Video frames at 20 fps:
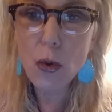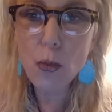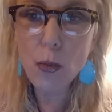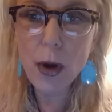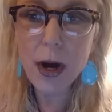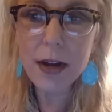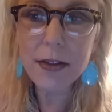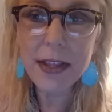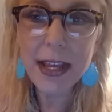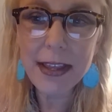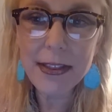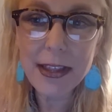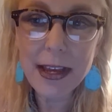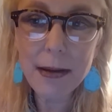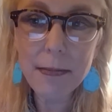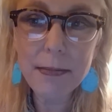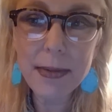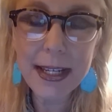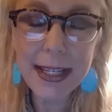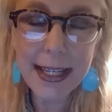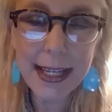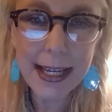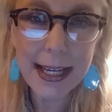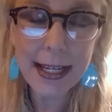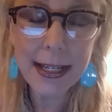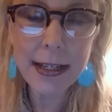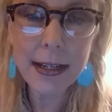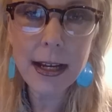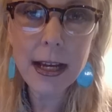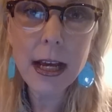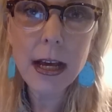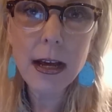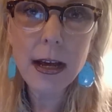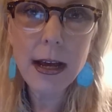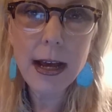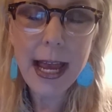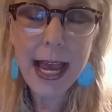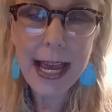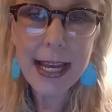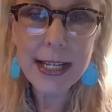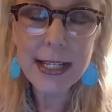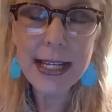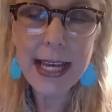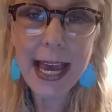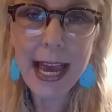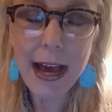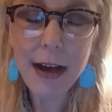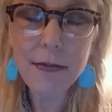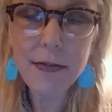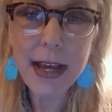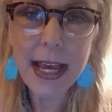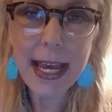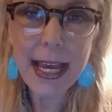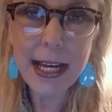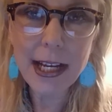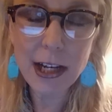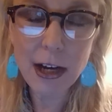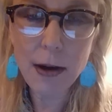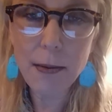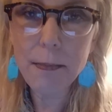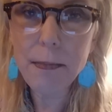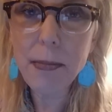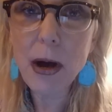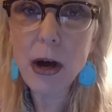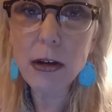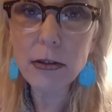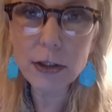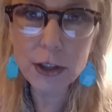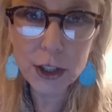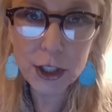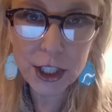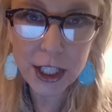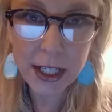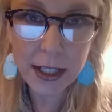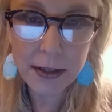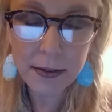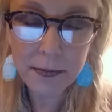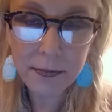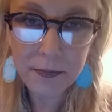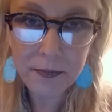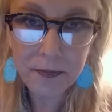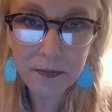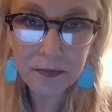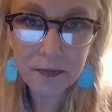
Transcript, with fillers: where they then begin to have a compulsion,